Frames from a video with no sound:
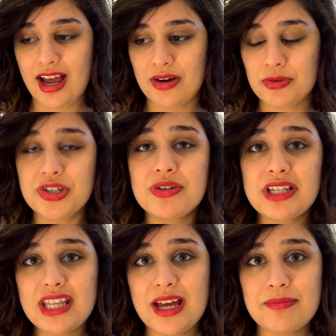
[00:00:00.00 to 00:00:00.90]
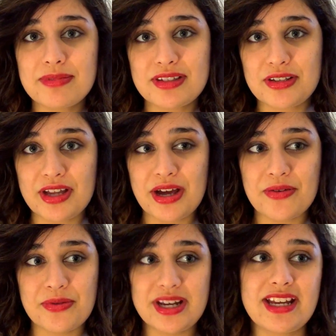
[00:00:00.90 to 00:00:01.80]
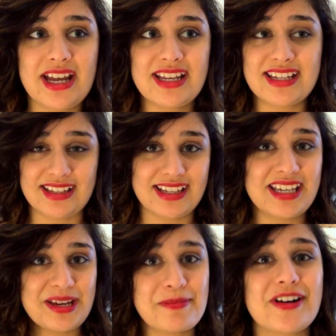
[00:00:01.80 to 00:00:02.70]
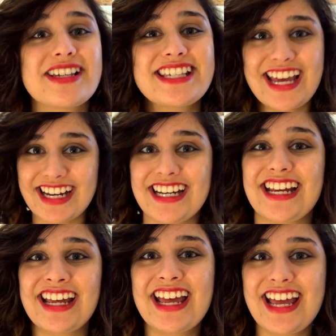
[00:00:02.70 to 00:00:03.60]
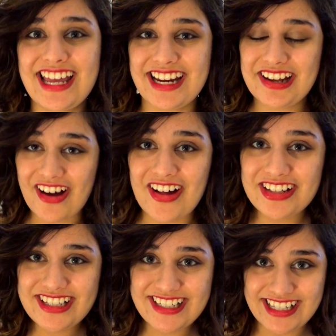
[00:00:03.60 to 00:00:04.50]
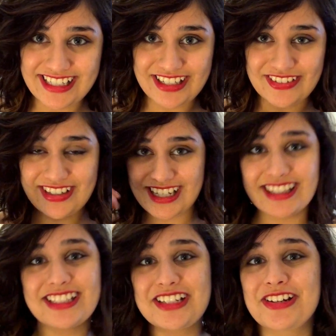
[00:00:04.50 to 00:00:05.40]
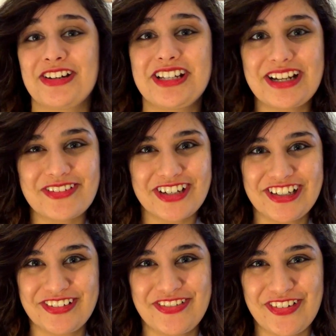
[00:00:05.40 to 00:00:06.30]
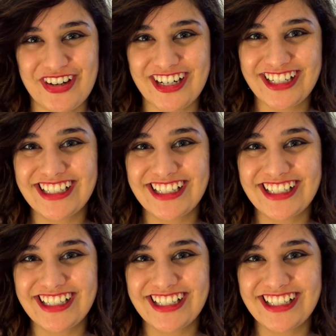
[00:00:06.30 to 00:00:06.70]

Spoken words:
And we're doing that so that we can keep our sanity in college and, you know, get the degree that we're here for.